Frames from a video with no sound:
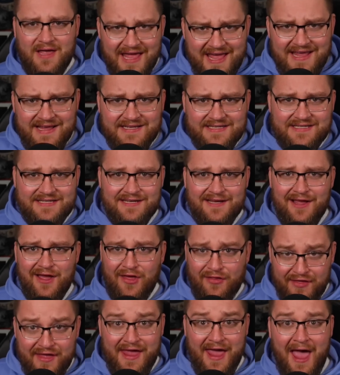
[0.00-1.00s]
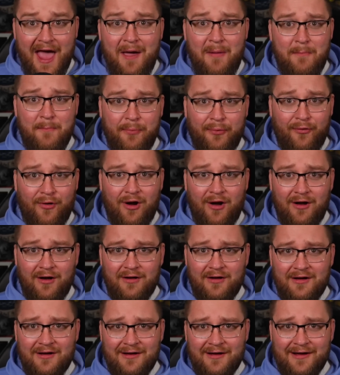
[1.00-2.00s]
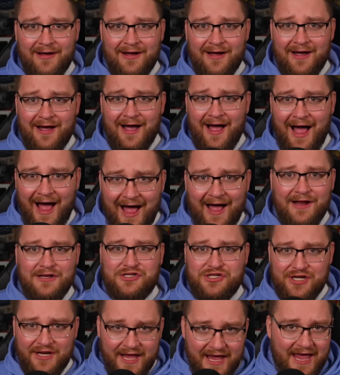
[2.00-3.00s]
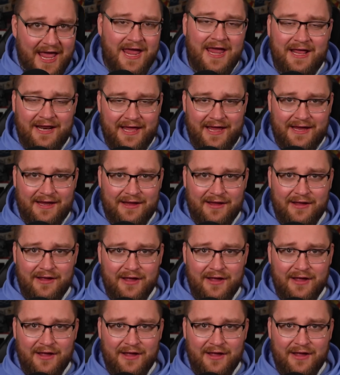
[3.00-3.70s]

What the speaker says: Is the Emperor actually healing?